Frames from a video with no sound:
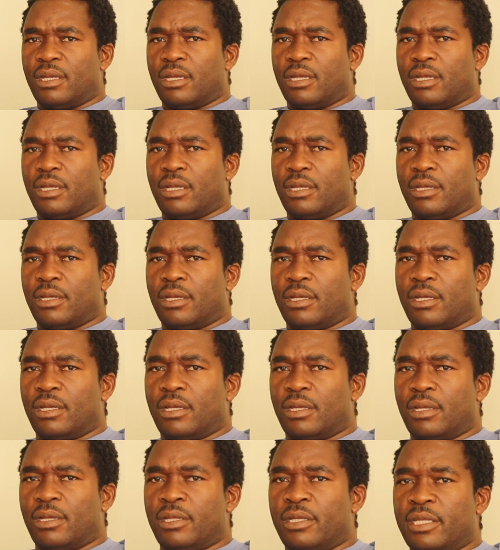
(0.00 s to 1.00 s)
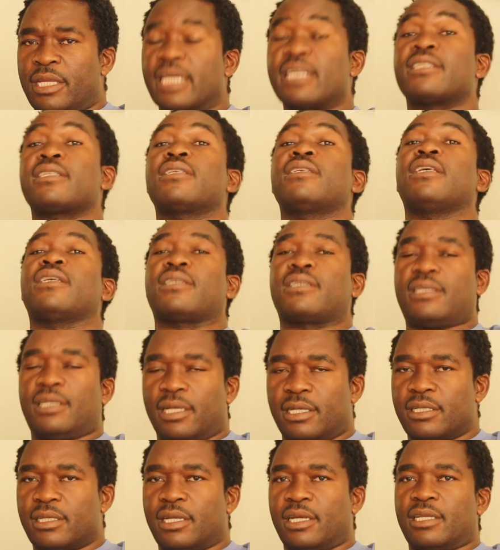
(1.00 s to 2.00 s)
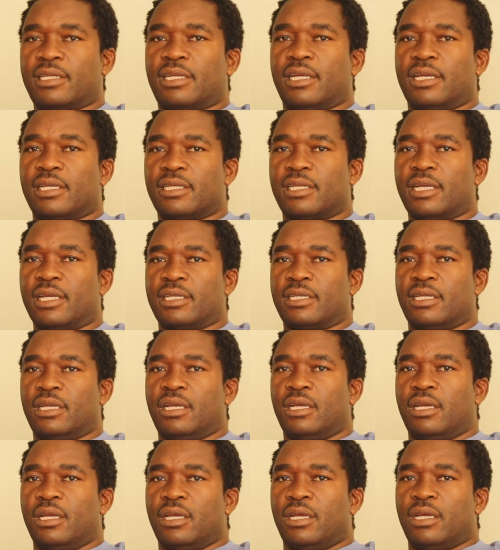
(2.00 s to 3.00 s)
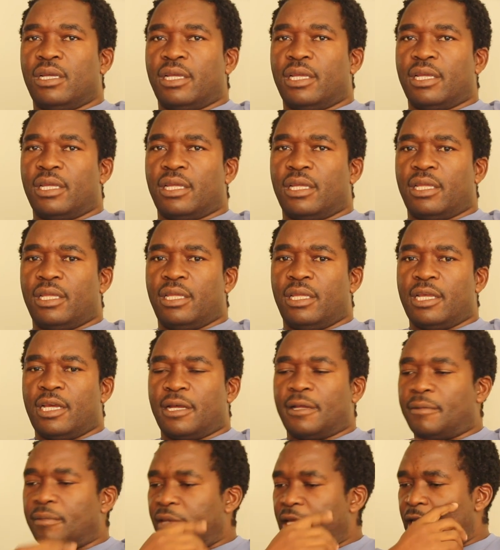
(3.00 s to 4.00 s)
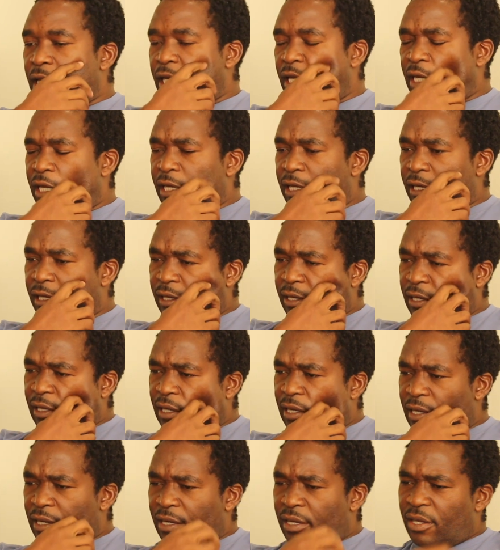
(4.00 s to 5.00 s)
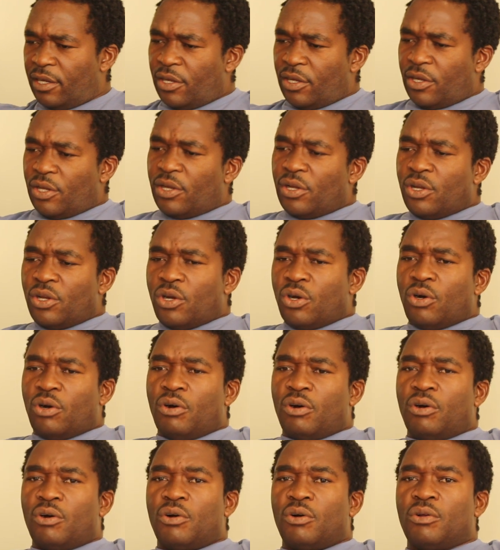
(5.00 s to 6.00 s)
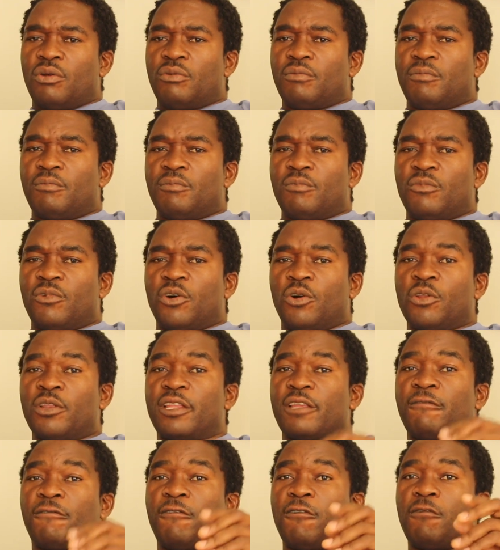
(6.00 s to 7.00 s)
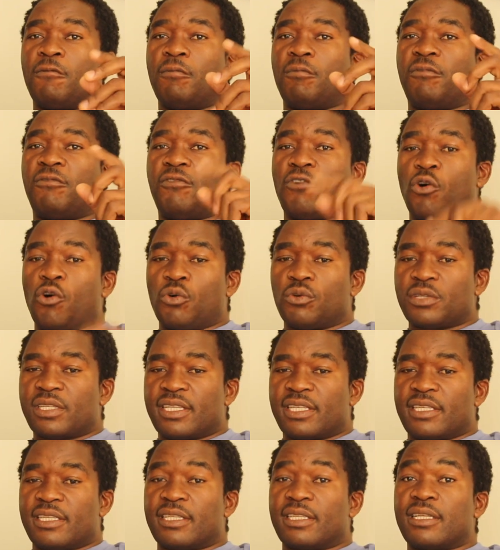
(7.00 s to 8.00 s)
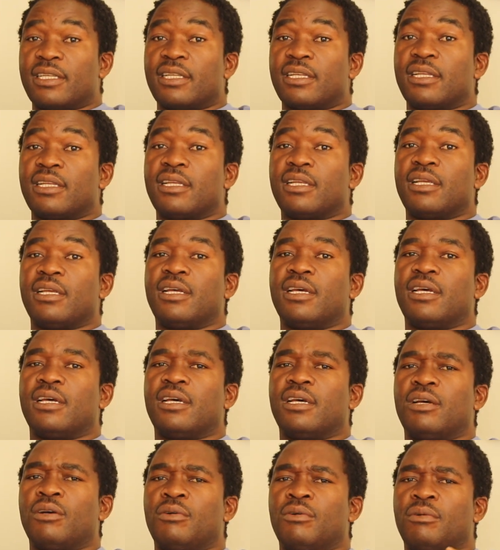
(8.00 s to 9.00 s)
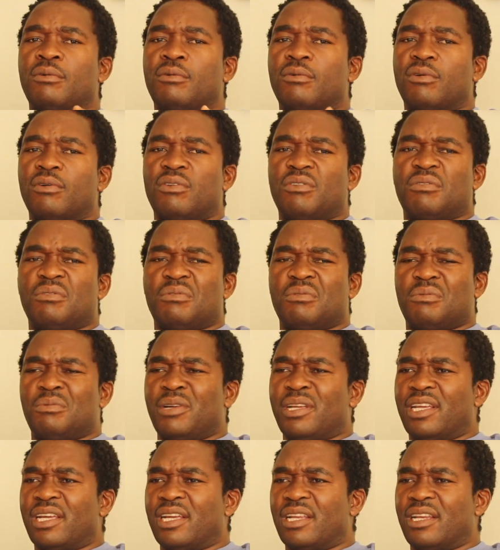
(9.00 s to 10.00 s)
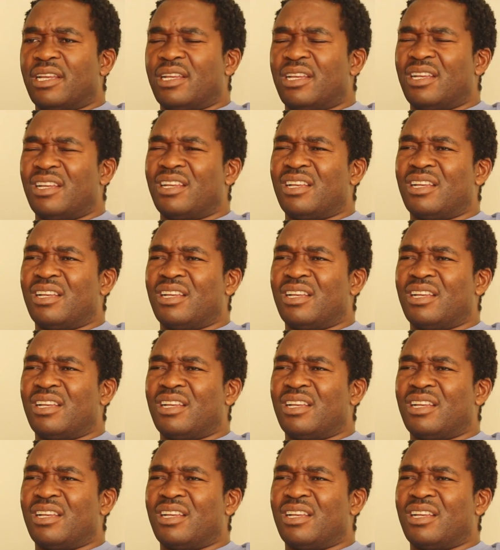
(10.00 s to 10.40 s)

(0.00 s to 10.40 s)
from five. Yes, yes, okay. yes, yes, yes, yes. Okay. Yeah. Then. Uh, Mm, on the form fours, uh, we had.